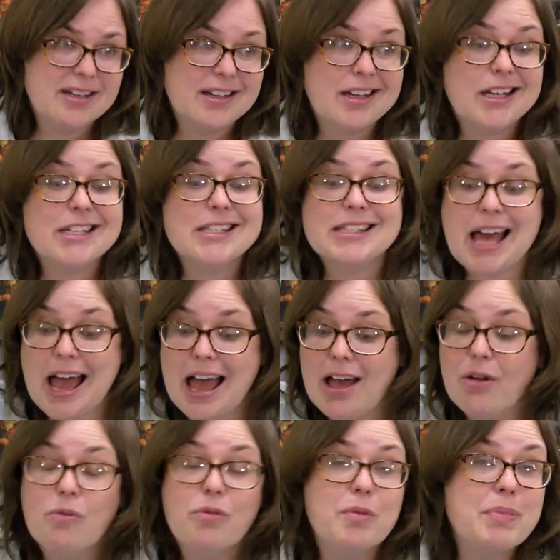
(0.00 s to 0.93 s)
because
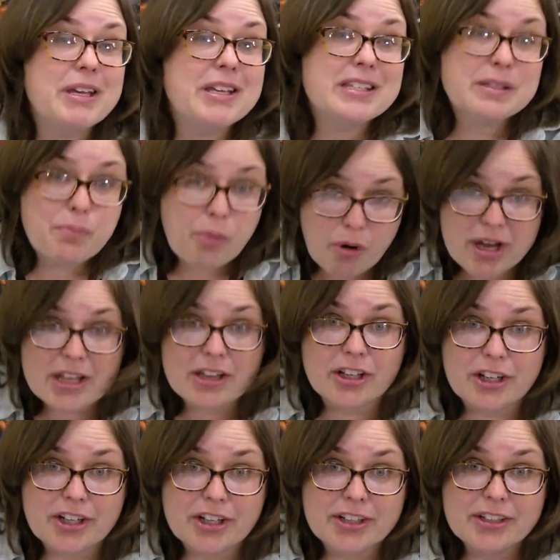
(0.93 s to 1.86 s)
that would be a
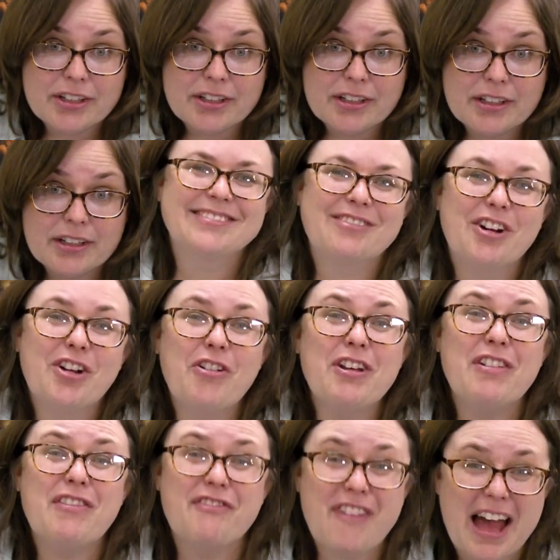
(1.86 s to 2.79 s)
spoiler. We're going
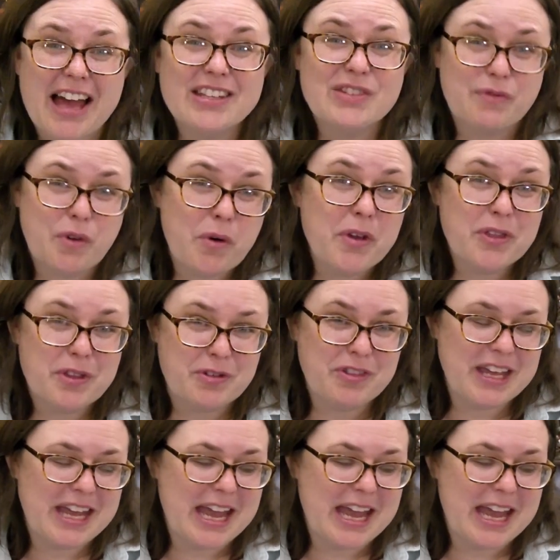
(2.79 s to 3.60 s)
to fast forward through the